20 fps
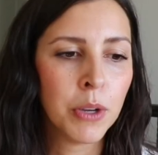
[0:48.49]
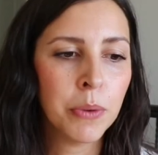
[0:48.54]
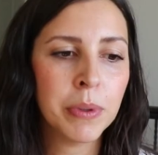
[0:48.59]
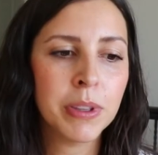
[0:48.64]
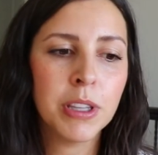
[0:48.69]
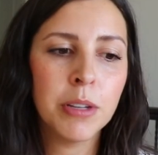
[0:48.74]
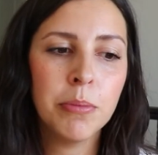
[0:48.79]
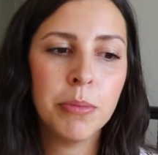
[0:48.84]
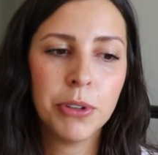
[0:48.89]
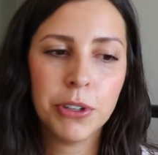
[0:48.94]

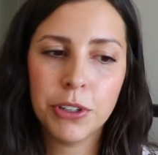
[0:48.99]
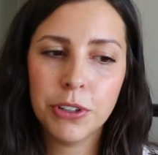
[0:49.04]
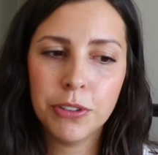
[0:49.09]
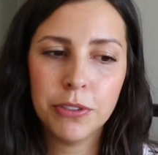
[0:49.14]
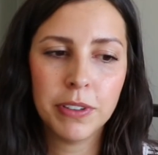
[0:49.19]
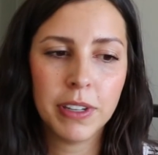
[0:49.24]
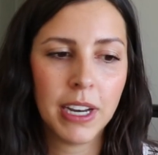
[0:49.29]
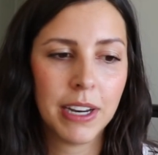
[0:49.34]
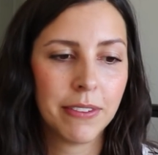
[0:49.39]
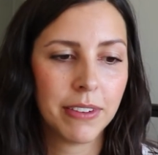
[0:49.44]
with the
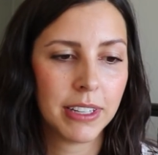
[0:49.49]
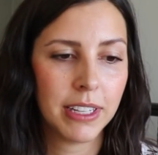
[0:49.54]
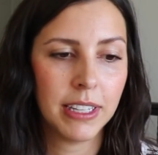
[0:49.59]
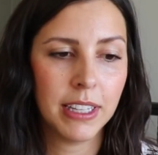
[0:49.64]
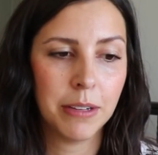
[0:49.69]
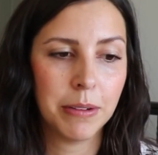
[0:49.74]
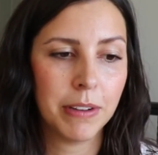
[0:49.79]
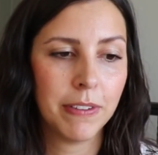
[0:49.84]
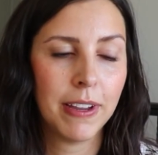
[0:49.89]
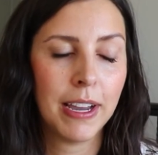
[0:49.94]
move and everything
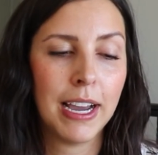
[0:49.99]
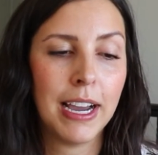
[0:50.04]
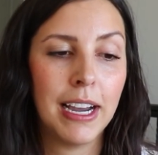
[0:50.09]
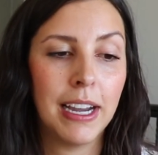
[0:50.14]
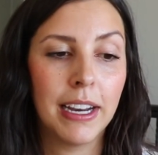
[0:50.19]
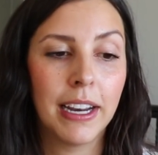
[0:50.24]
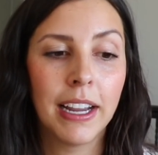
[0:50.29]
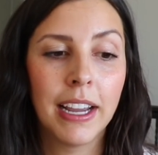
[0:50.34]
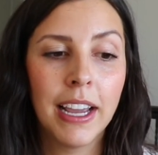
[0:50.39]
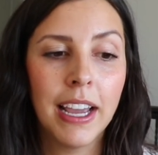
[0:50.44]
that we've
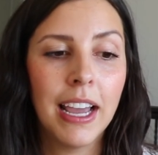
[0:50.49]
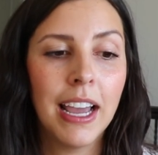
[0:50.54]
had.